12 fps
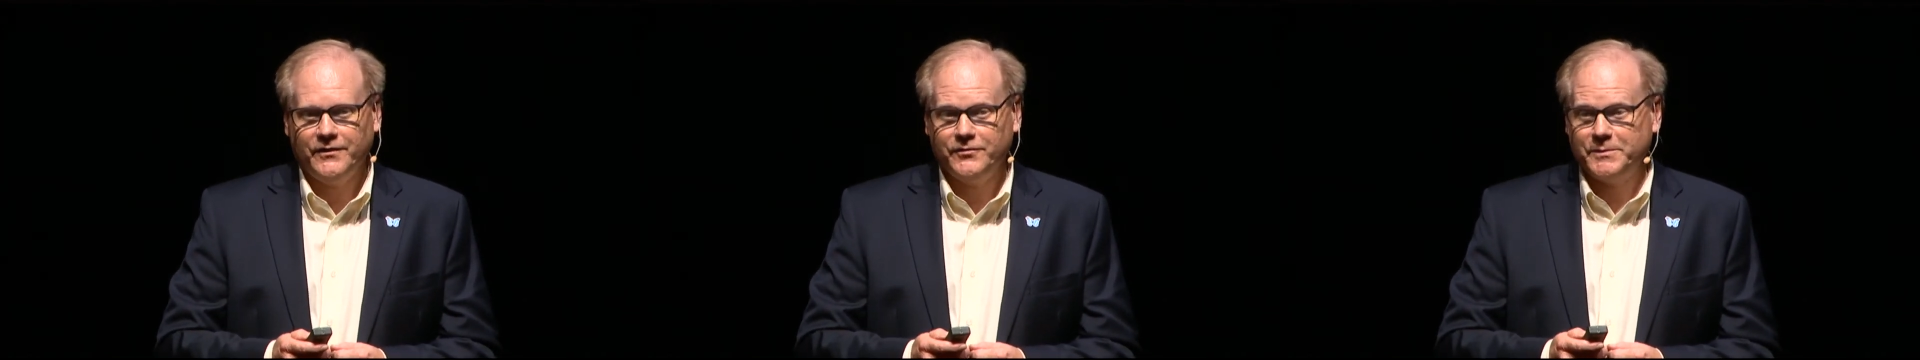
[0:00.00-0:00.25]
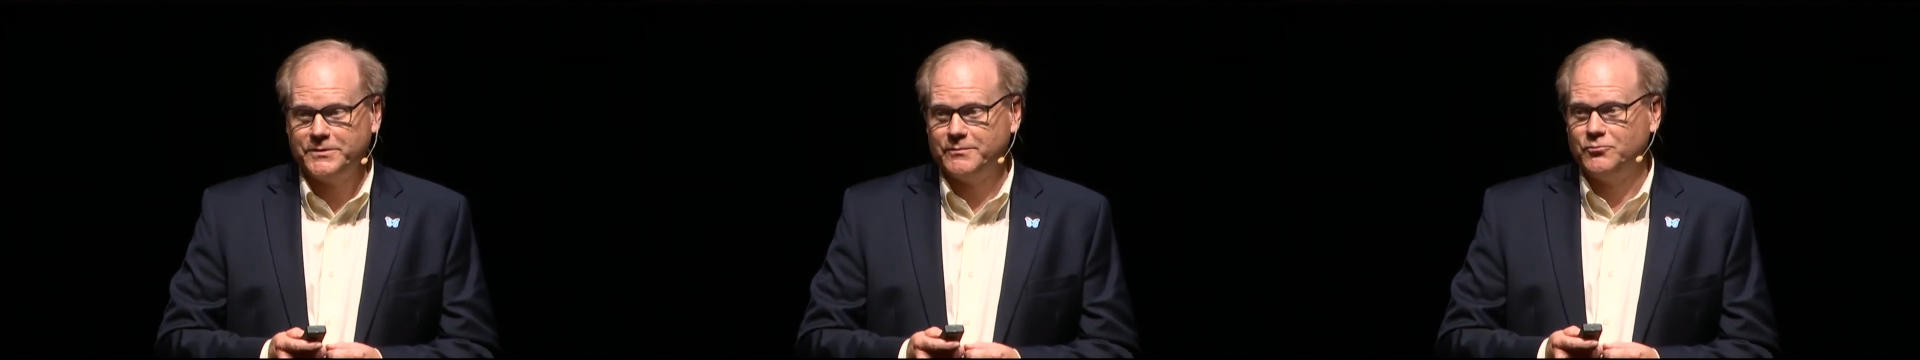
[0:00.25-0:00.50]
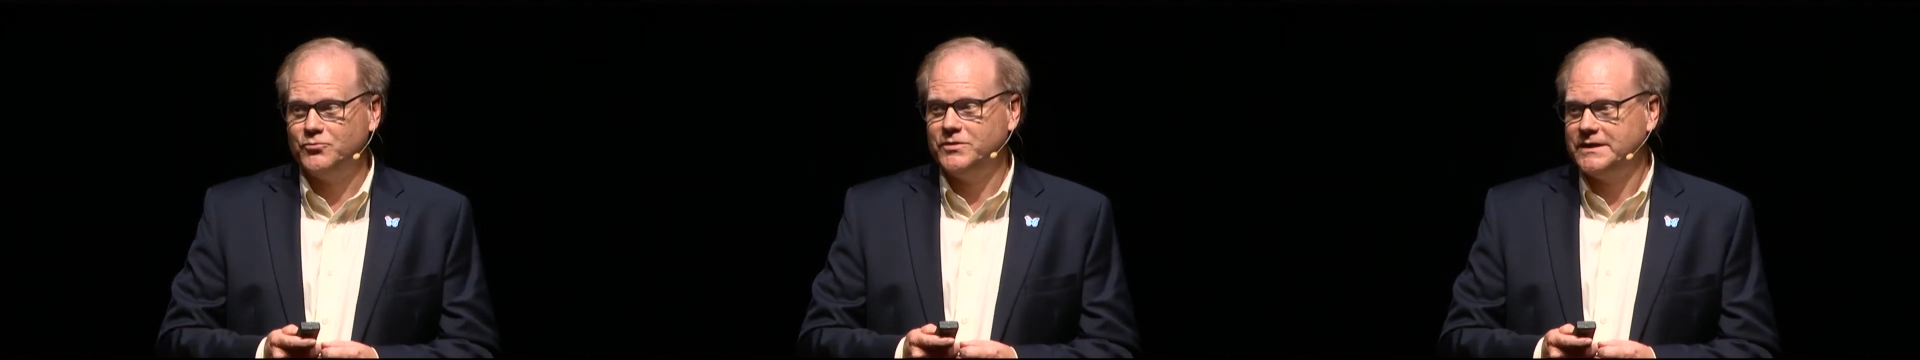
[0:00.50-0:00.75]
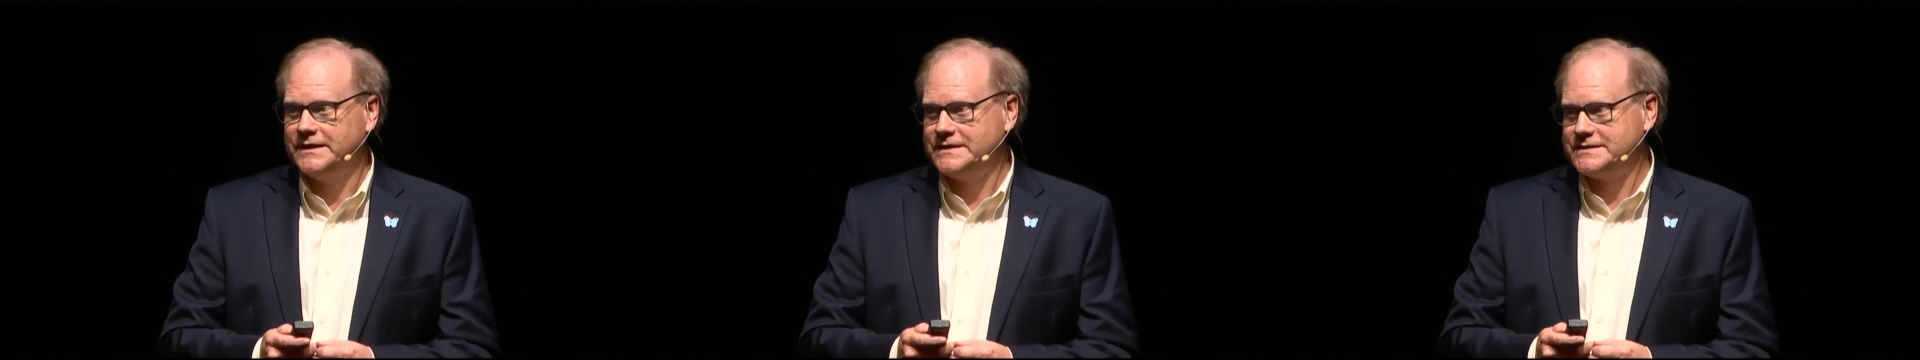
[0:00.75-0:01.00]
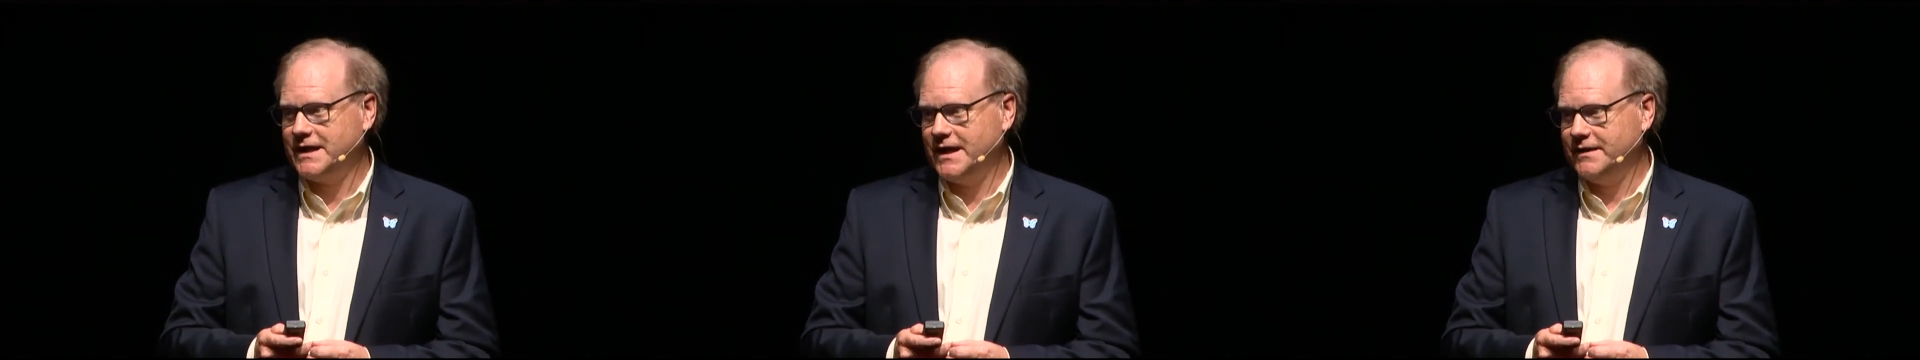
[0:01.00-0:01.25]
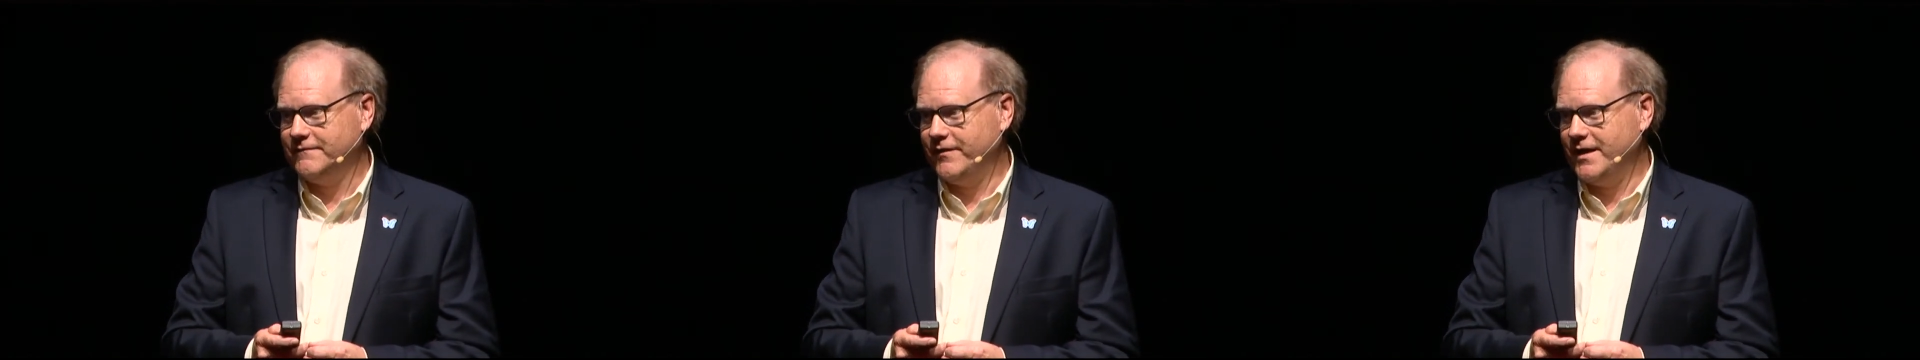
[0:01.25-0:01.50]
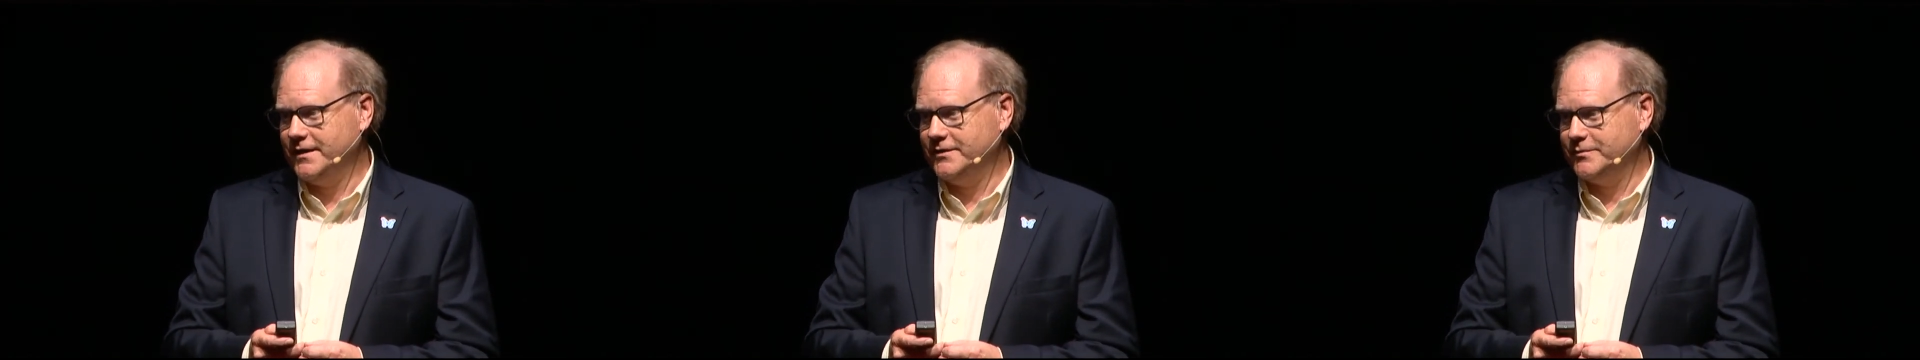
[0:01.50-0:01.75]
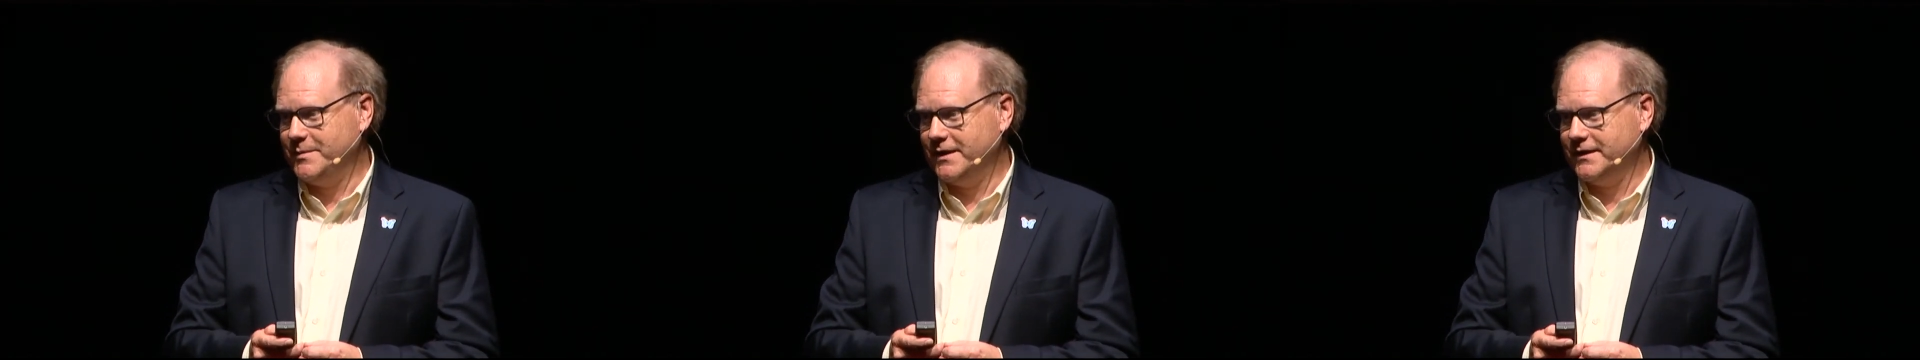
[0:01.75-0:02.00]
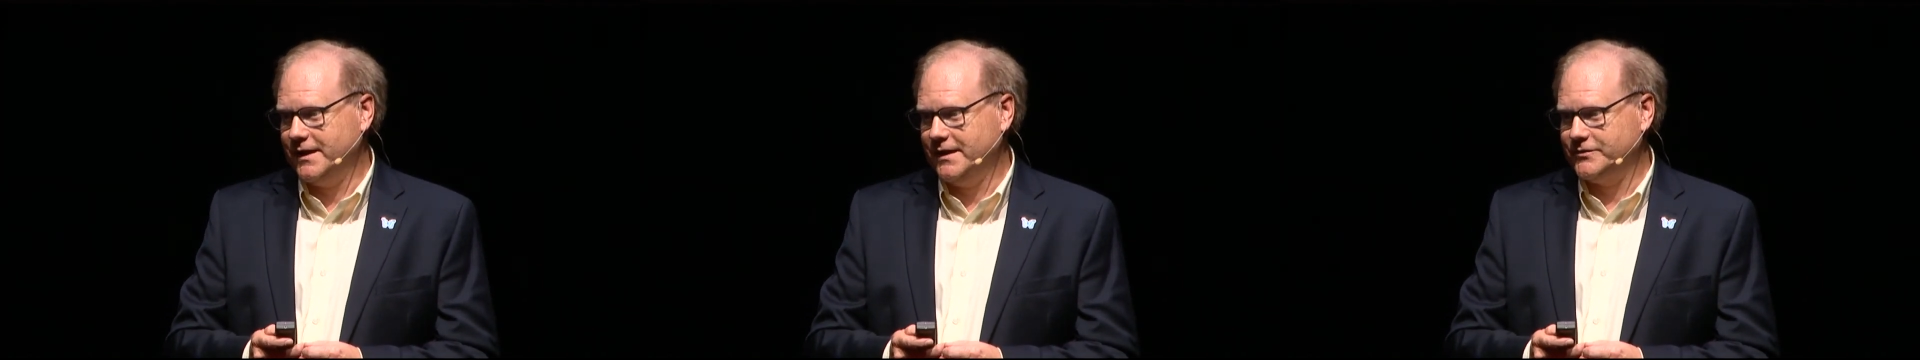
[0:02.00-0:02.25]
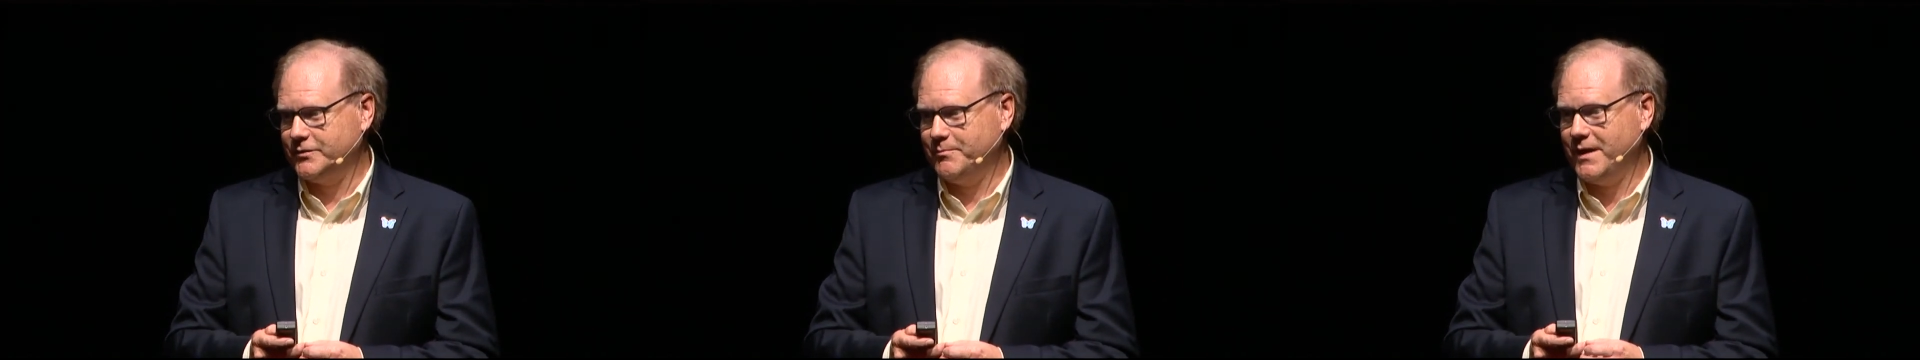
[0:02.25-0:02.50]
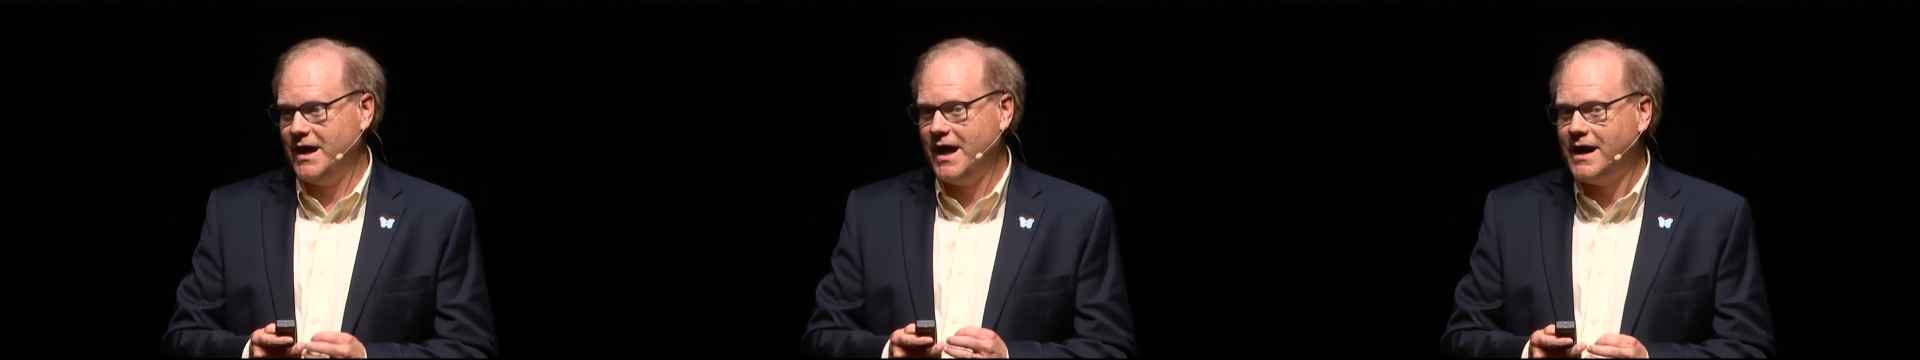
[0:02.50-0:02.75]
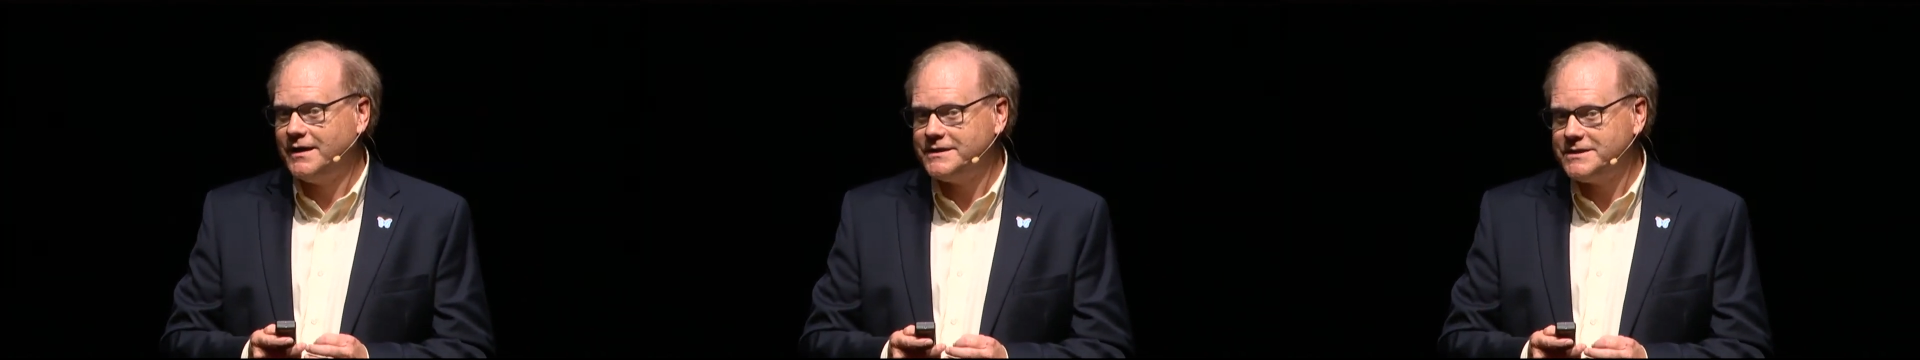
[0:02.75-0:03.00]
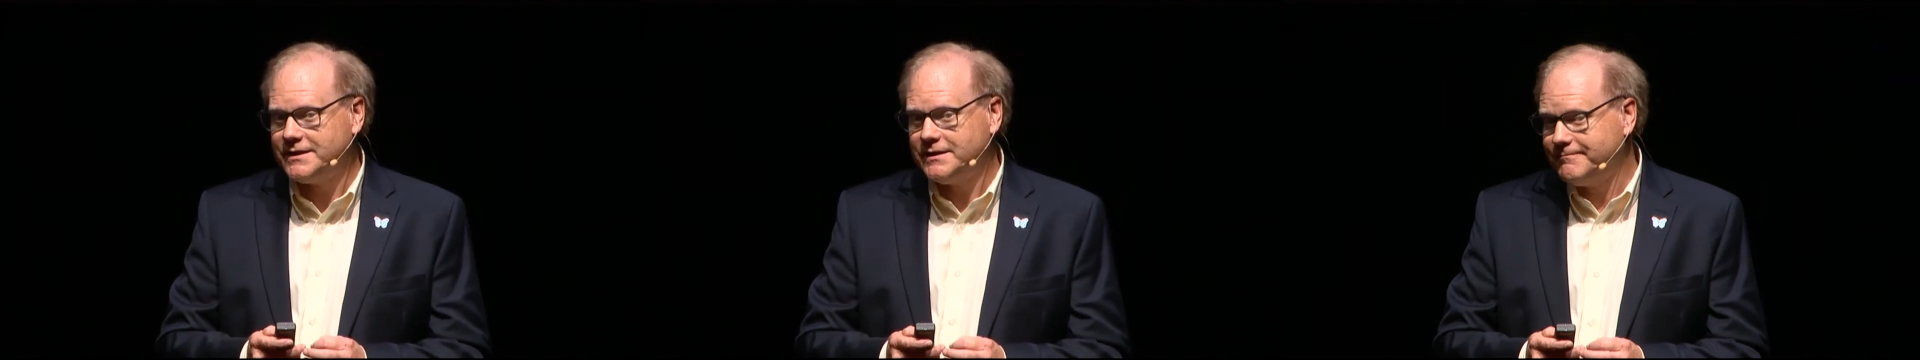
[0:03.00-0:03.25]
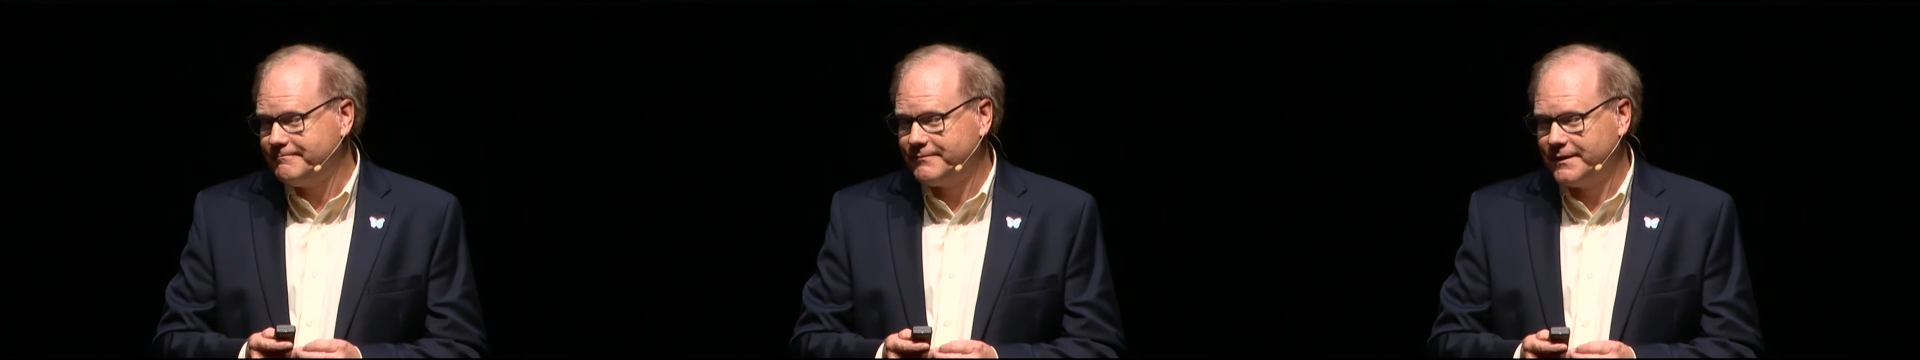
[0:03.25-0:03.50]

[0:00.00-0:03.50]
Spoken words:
there's been some really exciting findings about cancer biology,